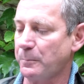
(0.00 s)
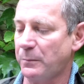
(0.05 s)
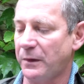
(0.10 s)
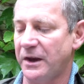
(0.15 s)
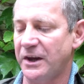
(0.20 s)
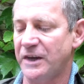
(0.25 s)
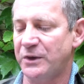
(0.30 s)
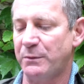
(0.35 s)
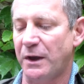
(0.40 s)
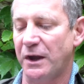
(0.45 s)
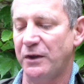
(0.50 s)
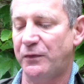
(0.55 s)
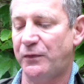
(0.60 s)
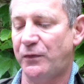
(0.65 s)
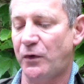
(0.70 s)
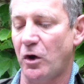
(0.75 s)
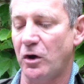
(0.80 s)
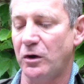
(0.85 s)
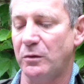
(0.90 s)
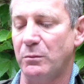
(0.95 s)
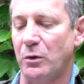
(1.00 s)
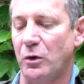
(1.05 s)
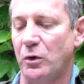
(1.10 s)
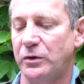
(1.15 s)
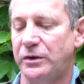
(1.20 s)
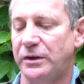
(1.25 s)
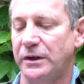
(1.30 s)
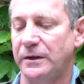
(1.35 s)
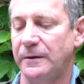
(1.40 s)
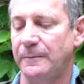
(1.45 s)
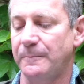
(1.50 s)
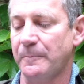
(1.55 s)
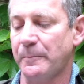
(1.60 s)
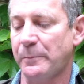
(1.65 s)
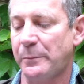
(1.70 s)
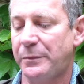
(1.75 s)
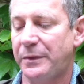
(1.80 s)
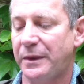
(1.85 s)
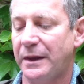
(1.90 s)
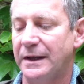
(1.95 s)
is my Frogmorton
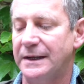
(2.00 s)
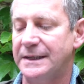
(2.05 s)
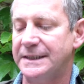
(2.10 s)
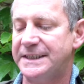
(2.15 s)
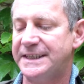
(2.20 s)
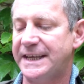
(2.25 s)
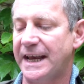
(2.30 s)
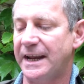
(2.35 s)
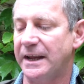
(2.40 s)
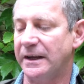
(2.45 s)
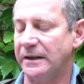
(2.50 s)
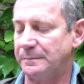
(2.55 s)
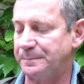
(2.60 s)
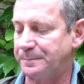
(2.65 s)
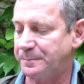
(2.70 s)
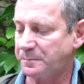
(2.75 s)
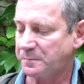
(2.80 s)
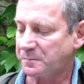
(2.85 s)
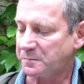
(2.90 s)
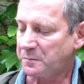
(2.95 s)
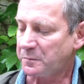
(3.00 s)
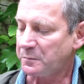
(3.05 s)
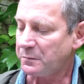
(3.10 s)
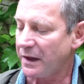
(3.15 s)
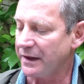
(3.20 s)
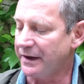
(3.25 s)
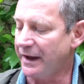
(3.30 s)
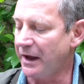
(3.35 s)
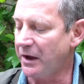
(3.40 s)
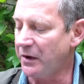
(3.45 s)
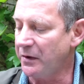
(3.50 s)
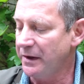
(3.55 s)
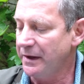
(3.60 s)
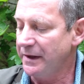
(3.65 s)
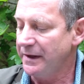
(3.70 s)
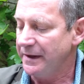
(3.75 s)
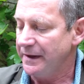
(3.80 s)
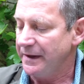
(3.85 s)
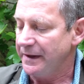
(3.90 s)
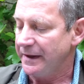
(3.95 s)
Cellar. Now,
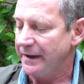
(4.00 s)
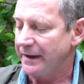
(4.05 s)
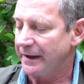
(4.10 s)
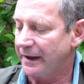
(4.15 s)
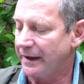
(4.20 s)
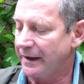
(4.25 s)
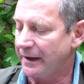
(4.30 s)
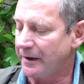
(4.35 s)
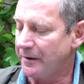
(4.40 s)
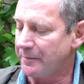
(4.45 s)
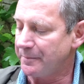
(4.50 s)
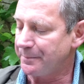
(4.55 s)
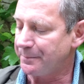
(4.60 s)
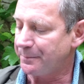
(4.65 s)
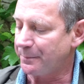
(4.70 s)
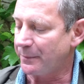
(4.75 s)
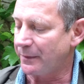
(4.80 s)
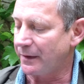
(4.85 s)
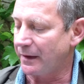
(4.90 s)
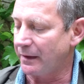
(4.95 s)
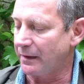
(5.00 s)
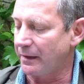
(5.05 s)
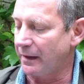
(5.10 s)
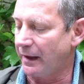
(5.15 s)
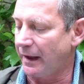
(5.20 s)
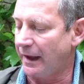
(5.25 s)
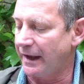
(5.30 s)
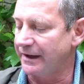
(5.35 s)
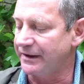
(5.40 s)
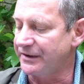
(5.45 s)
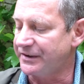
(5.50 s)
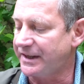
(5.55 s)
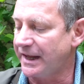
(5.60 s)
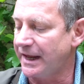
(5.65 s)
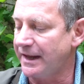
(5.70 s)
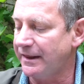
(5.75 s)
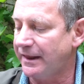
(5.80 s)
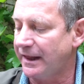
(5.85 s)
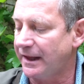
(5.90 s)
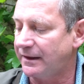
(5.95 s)
I
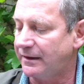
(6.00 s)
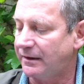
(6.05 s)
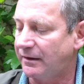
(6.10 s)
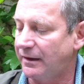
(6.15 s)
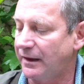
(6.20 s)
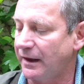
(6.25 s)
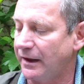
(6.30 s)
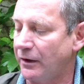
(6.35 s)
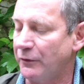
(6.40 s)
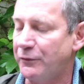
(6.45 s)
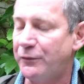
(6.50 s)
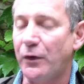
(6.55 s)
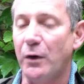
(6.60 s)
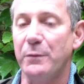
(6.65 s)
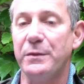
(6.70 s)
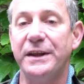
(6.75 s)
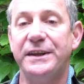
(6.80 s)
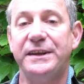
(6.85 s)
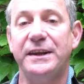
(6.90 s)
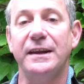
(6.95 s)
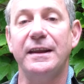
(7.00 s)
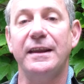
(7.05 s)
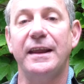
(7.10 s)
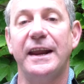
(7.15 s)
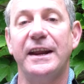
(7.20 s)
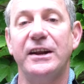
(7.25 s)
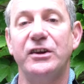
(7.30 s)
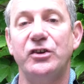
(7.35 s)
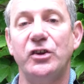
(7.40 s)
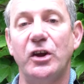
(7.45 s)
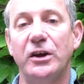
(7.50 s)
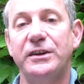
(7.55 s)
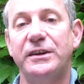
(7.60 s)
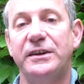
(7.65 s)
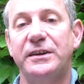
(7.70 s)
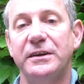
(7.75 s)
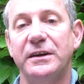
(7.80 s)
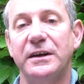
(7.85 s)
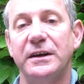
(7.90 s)
understand that from the tin that it's not